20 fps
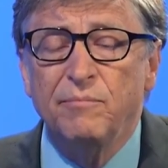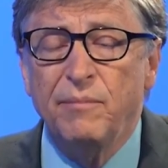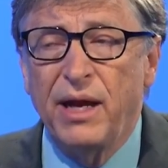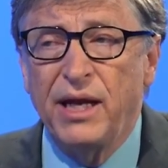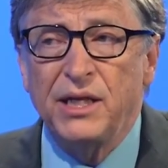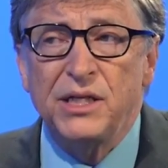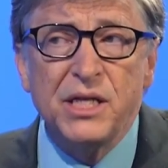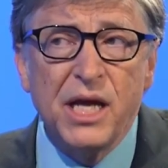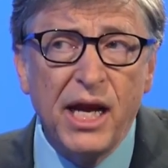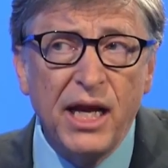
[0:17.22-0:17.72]

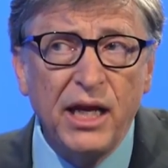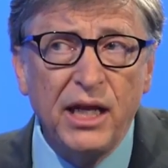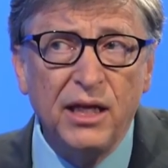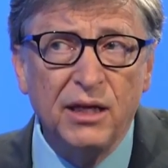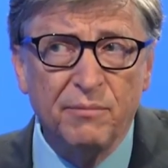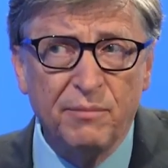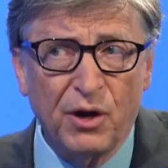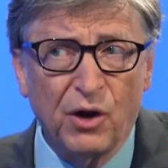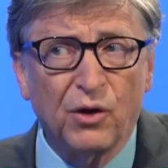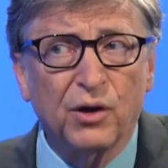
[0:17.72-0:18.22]

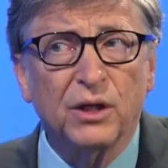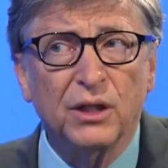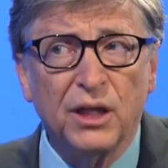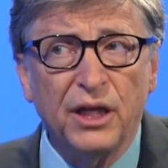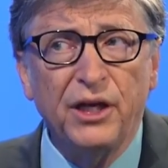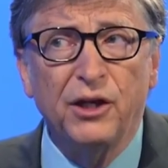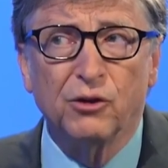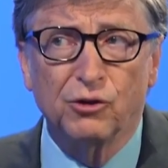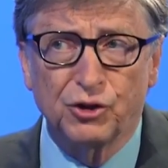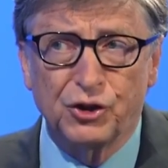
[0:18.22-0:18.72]
maintaining American
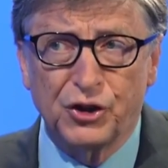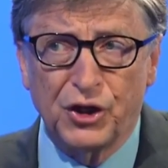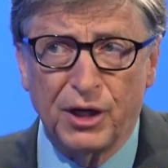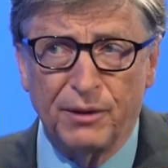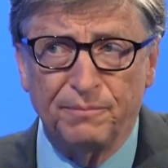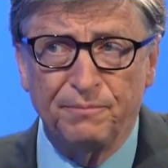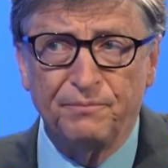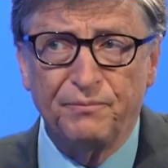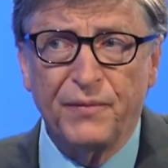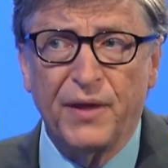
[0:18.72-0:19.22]

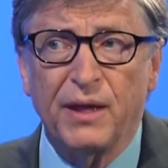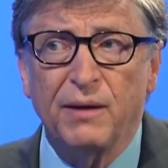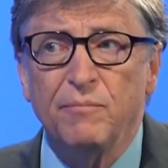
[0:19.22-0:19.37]
leadership,